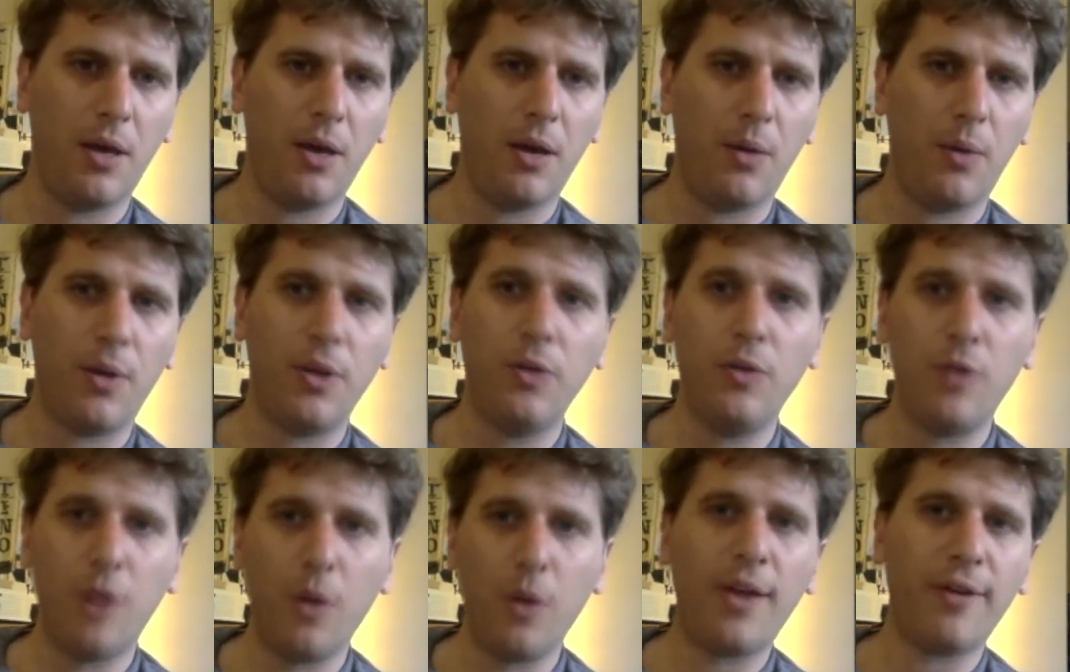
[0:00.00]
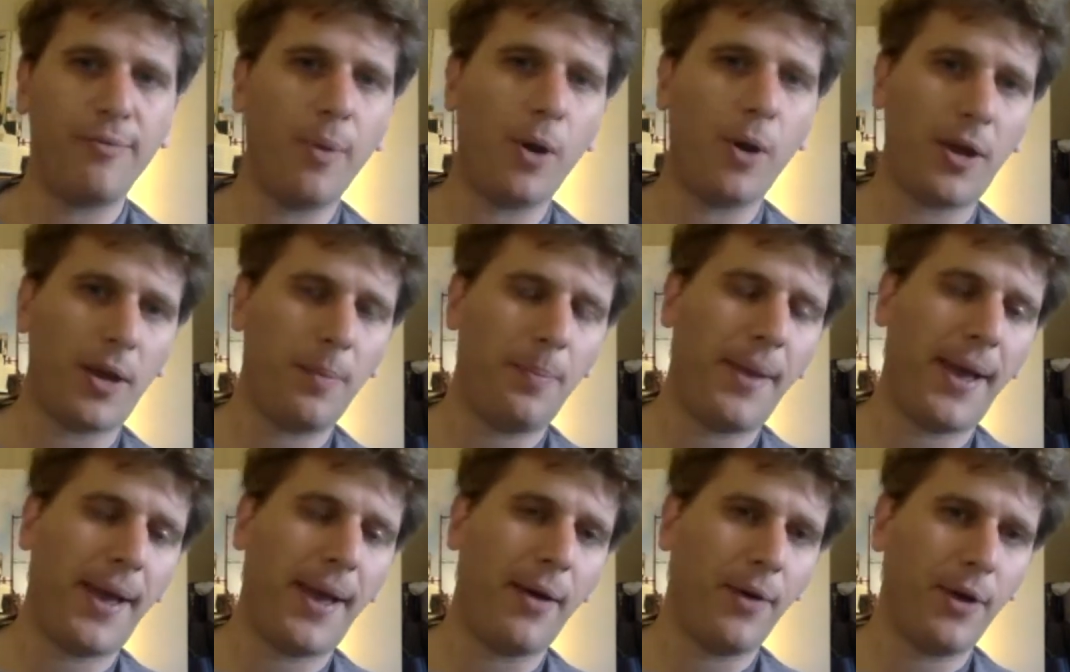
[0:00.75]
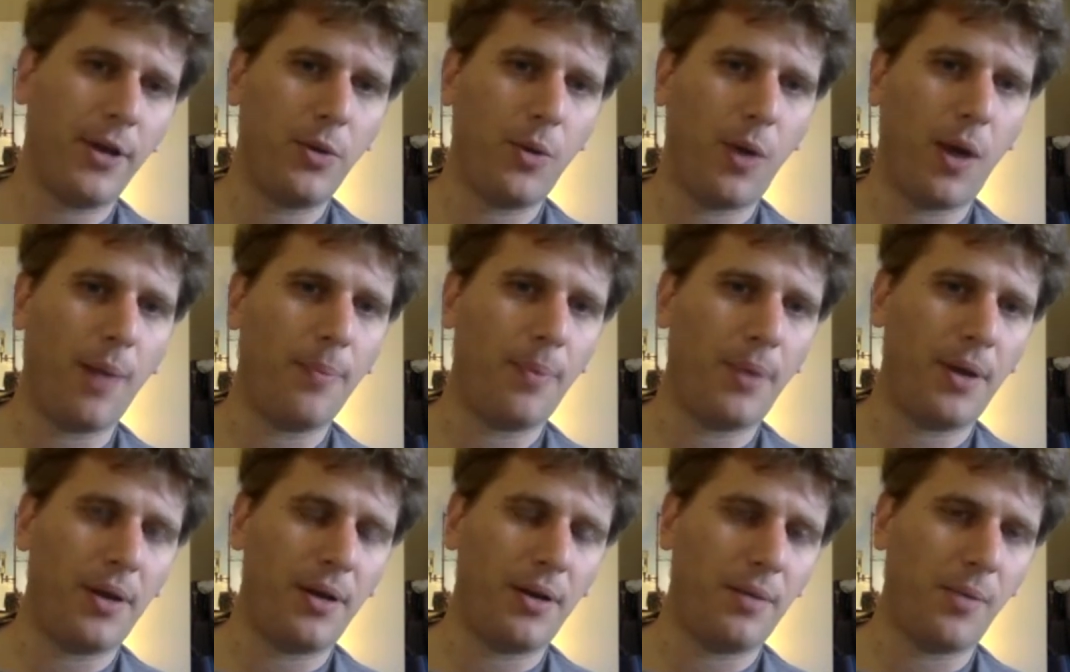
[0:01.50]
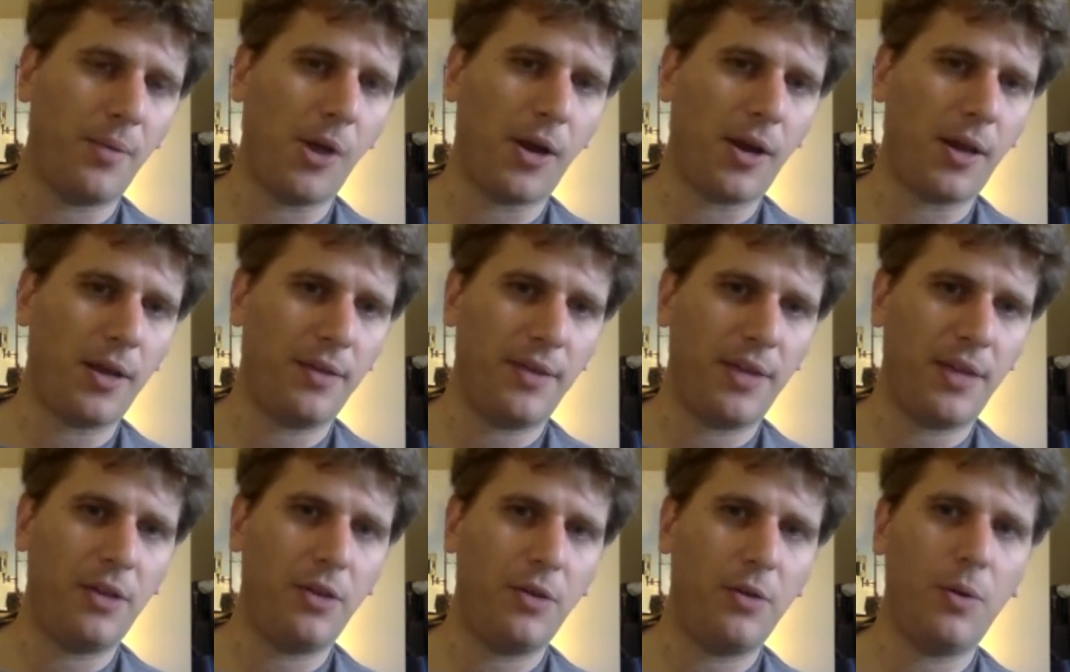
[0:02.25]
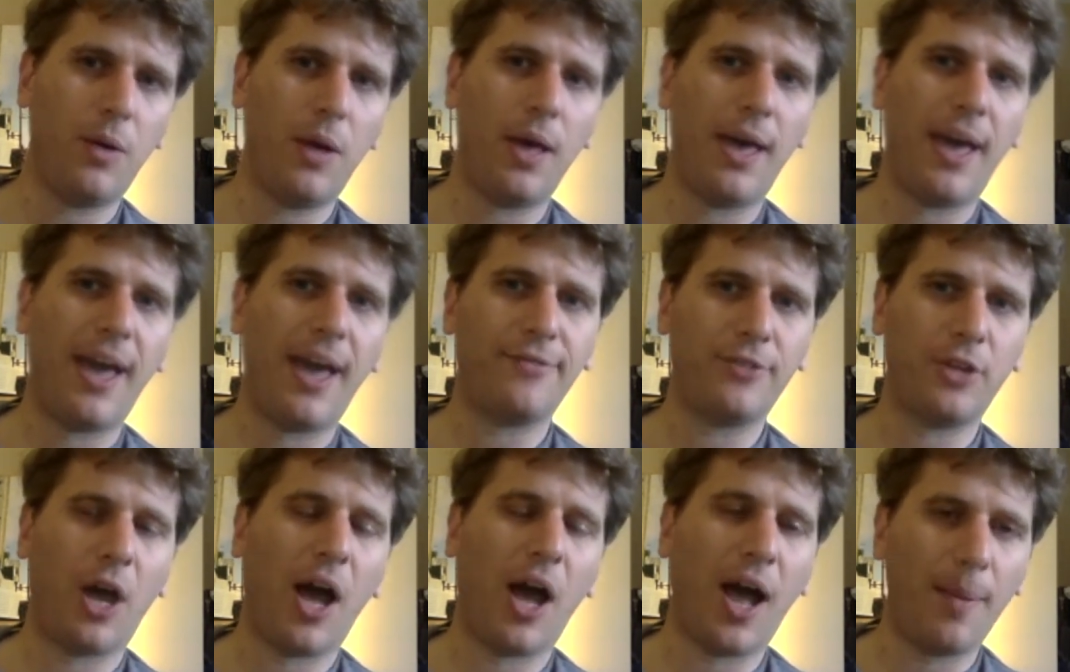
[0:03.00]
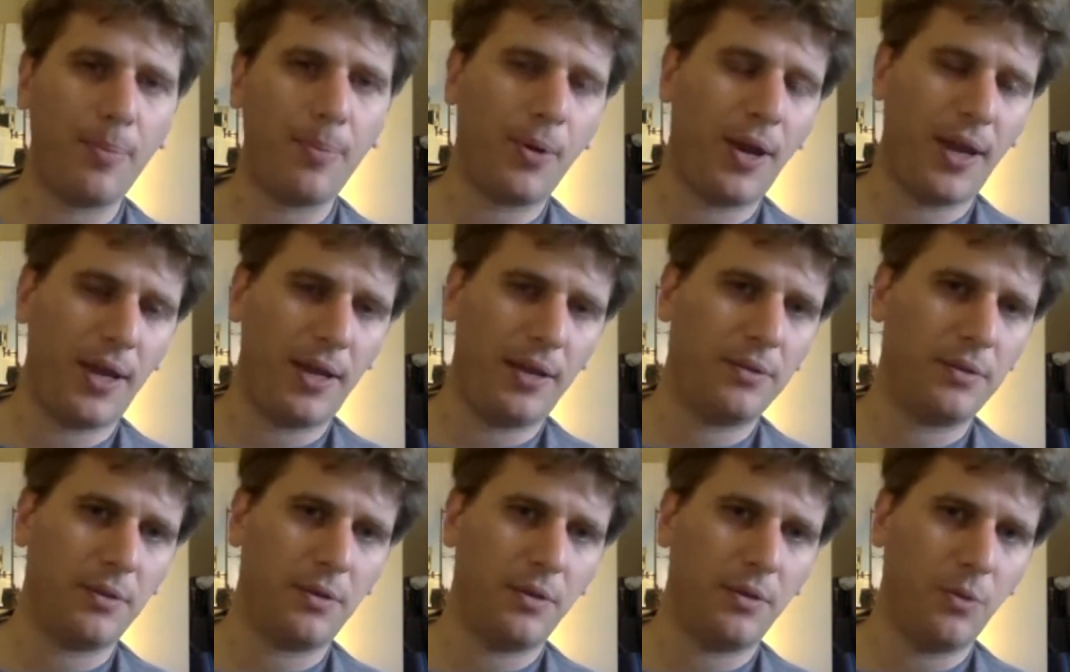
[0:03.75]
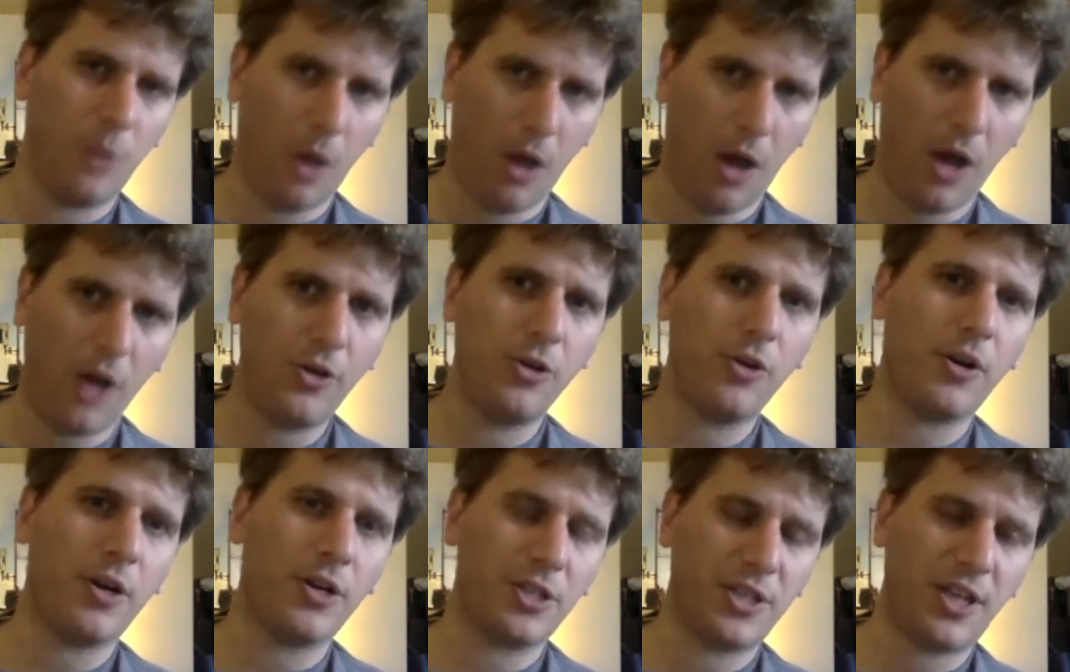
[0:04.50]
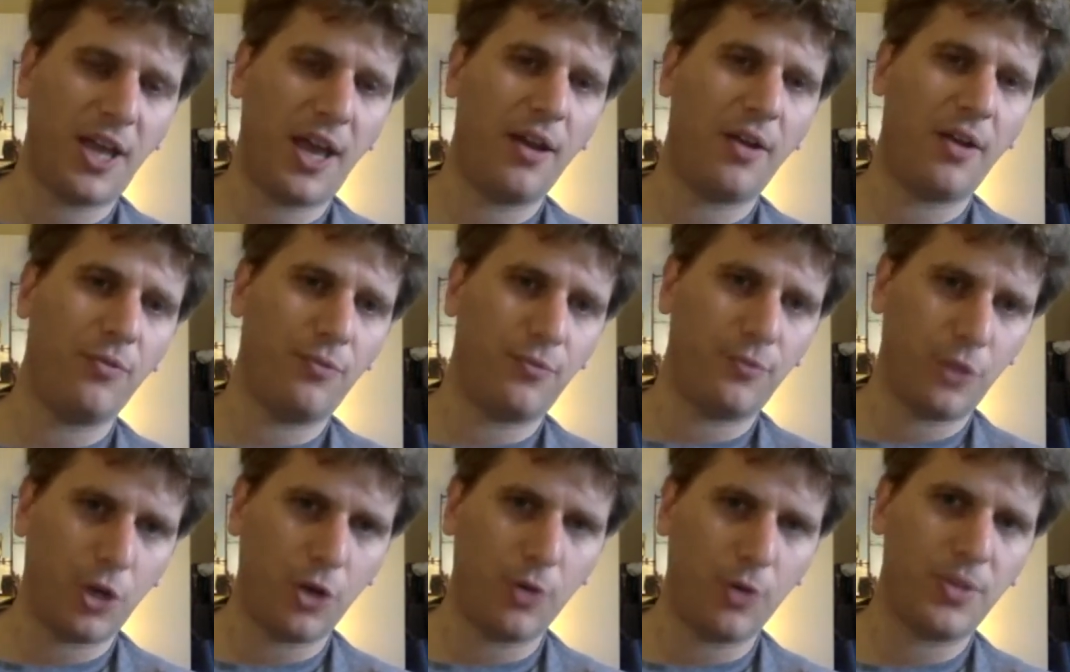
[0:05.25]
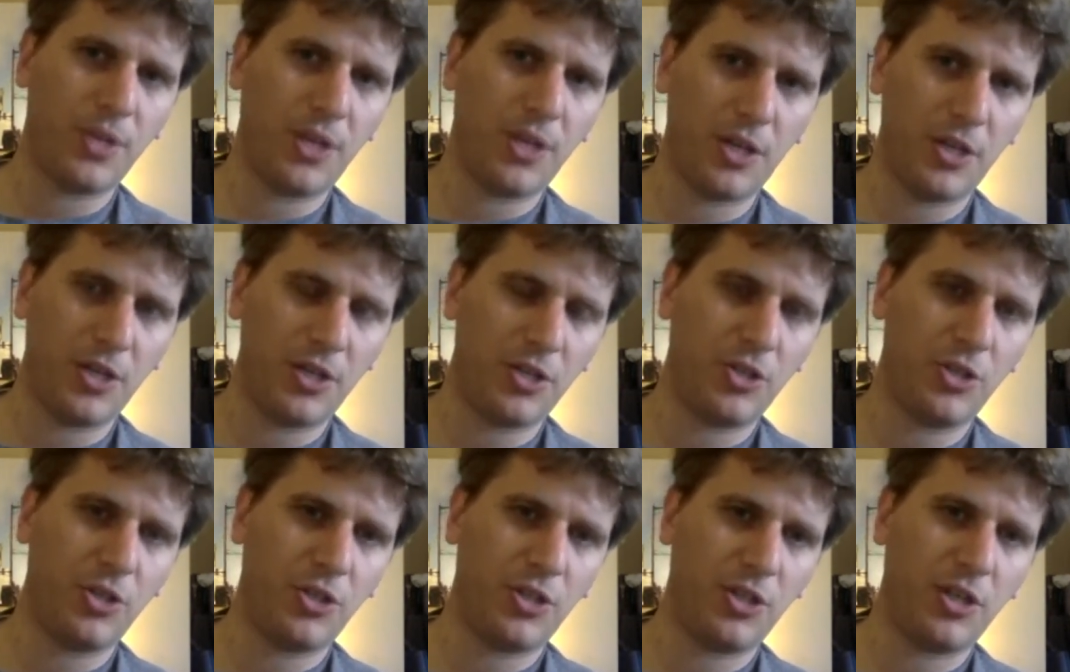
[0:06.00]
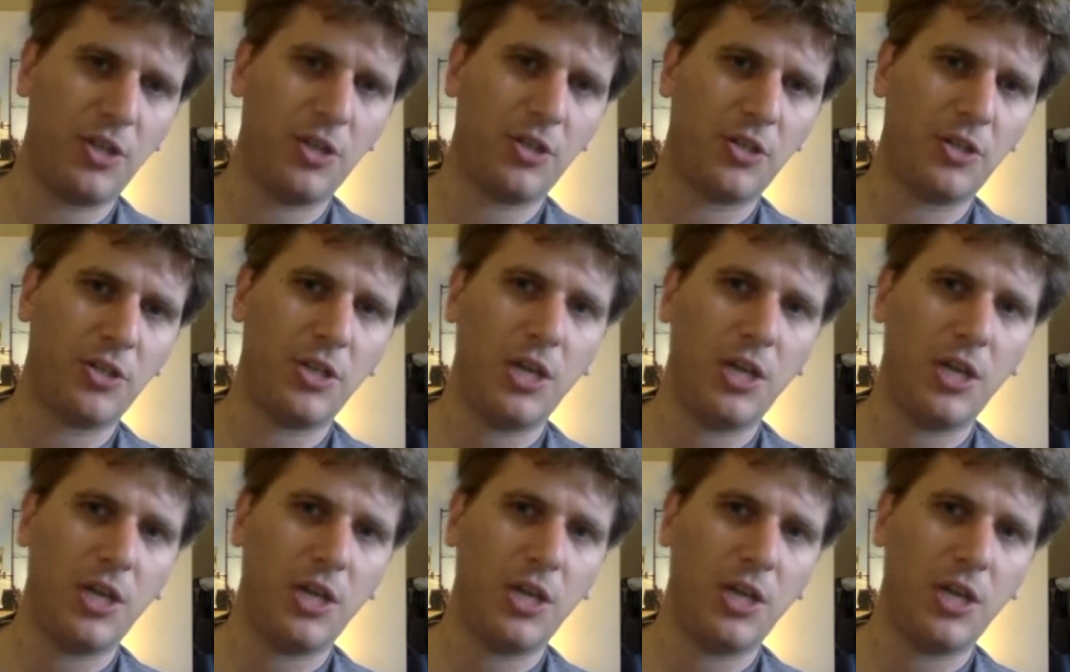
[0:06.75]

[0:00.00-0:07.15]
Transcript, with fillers: When you don't have market power and you operate in a market, then you have to operate under a set of terms and conditions that are,